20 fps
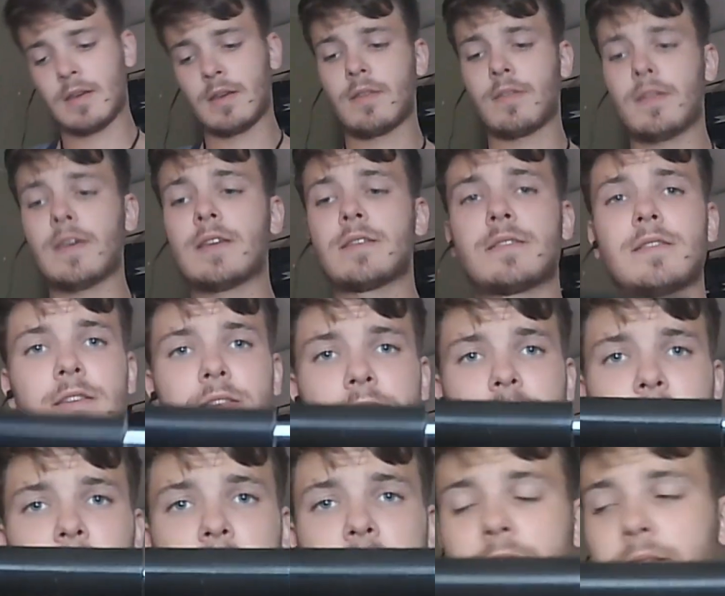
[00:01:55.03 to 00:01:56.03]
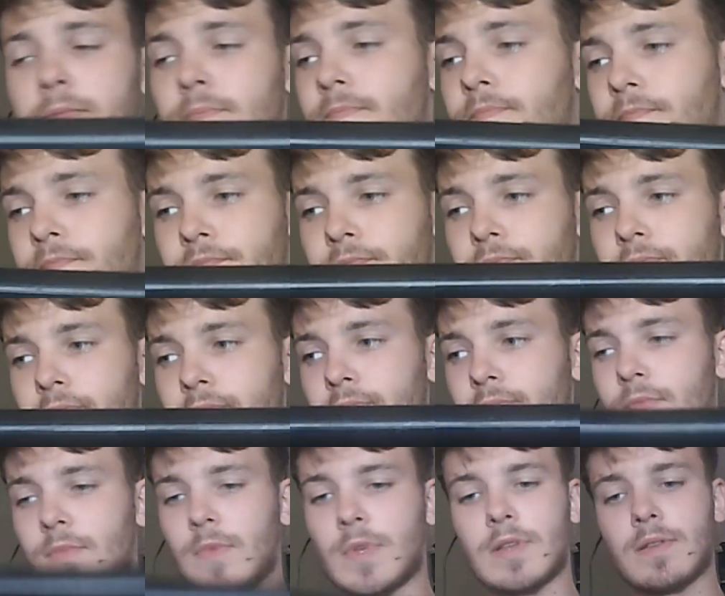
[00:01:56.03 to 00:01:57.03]
This is the piston.
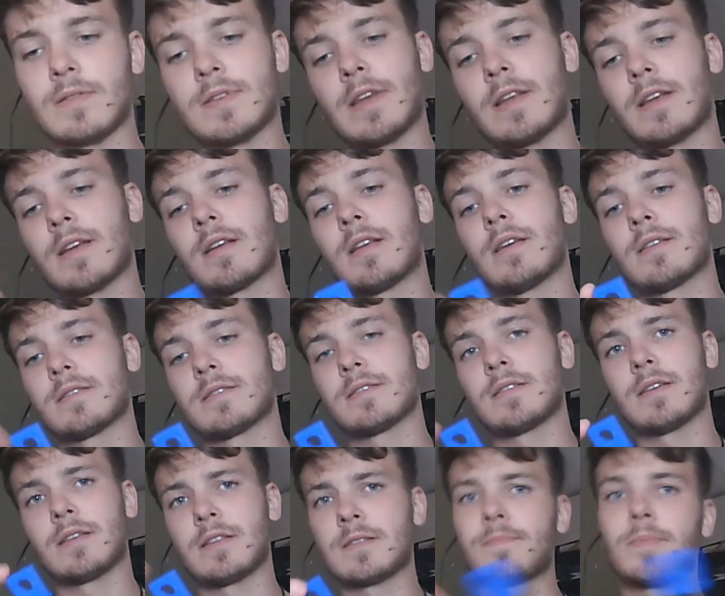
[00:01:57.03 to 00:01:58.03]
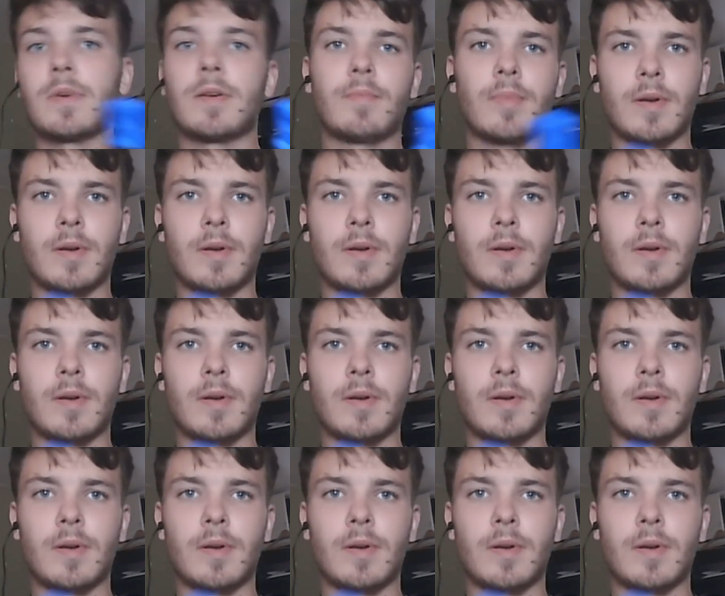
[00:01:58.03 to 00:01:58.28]
Technically it doesn't need this bit,